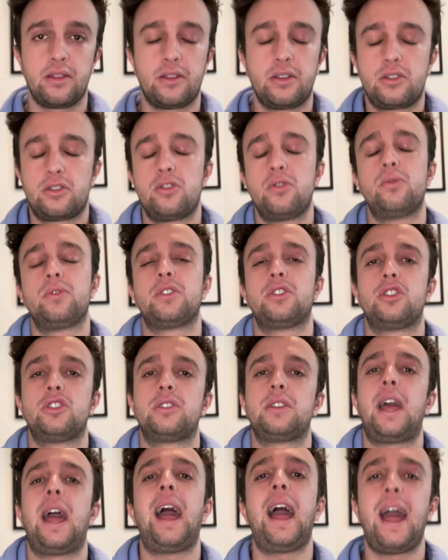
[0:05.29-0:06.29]
this news is
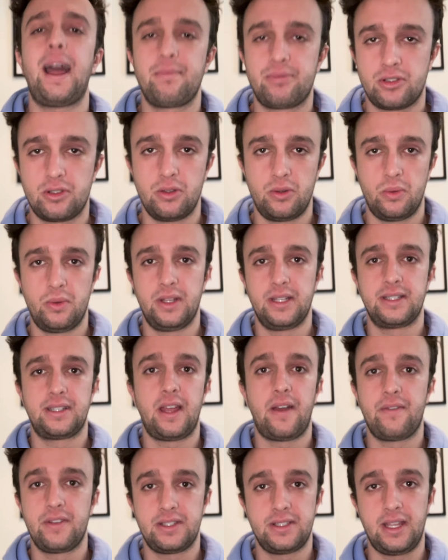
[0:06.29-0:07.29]
just absolutely
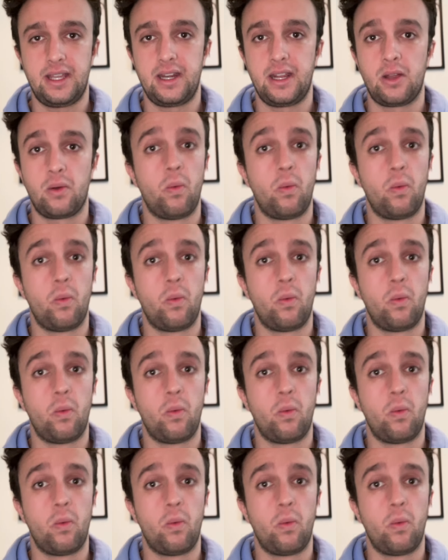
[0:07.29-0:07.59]
devastating.